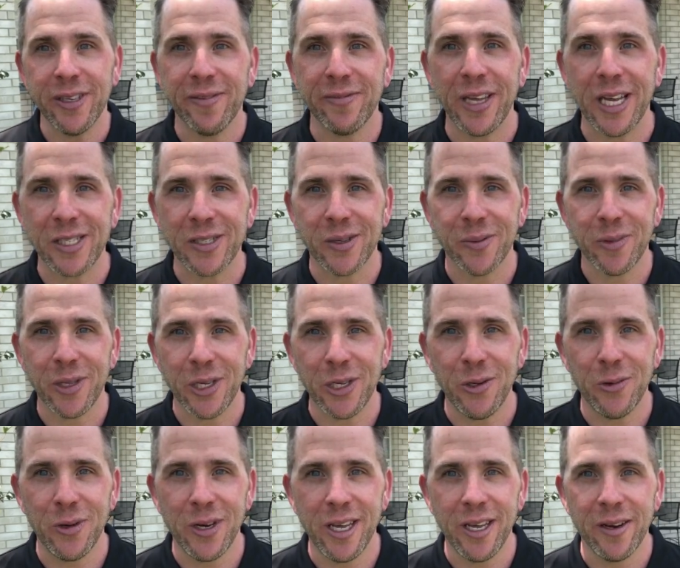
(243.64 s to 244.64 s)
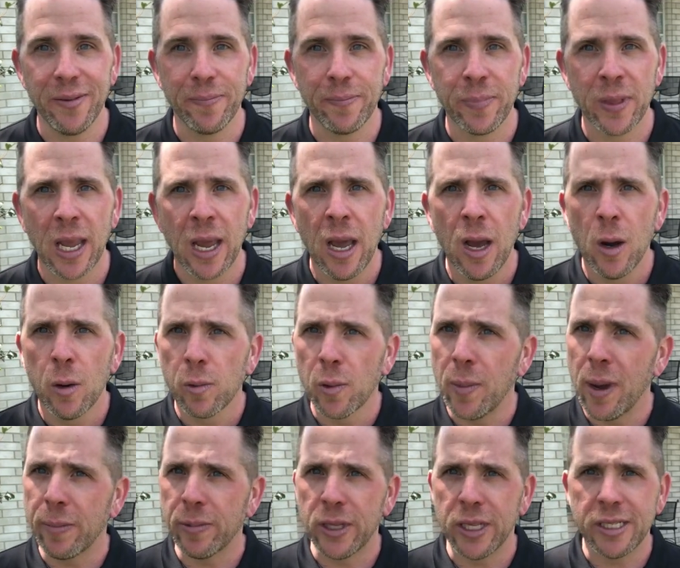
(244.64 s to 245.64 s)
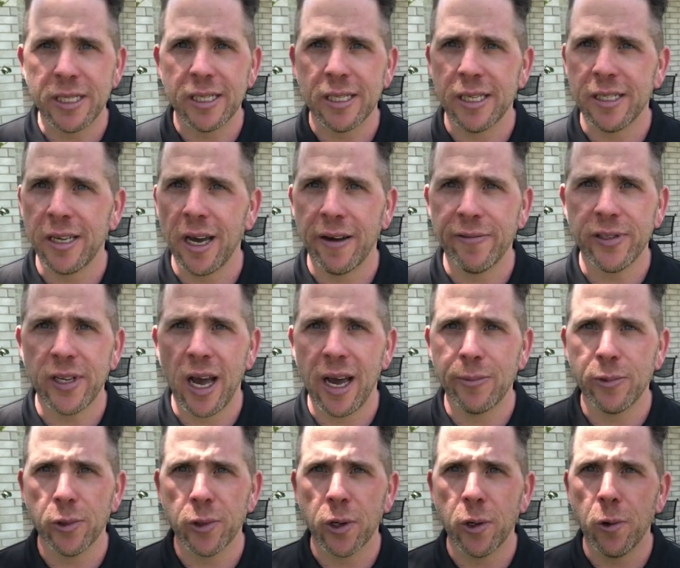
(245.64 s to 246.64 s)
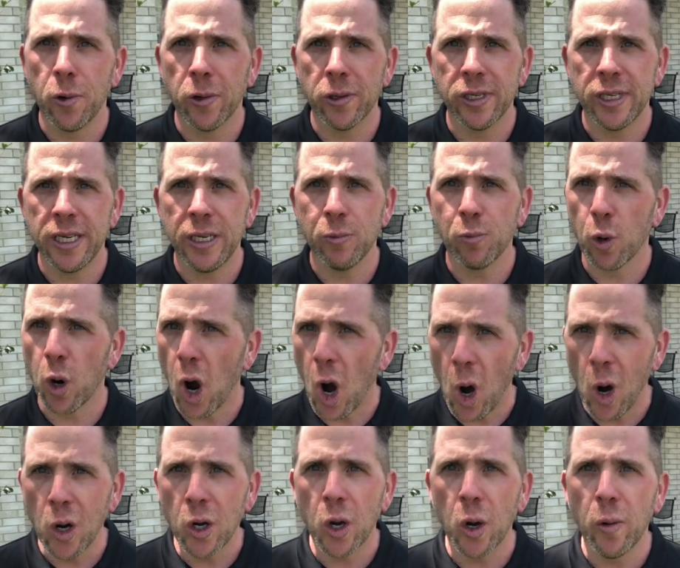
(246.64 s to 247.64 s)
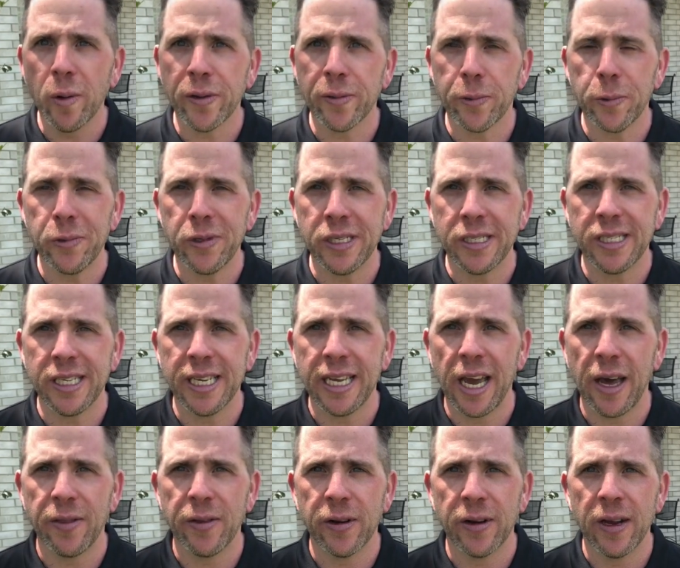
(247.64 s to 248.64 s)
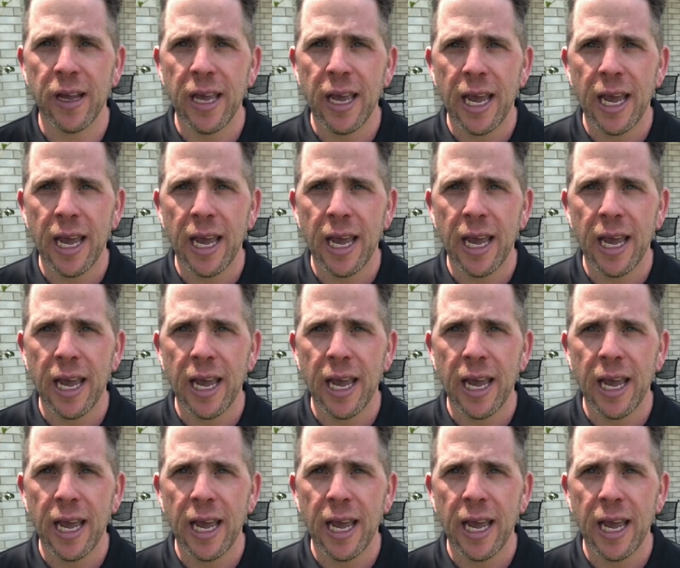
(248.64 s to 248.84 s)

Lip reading: if that's something you need. Remember, this is a tough time during quarantine. We're all going through this together.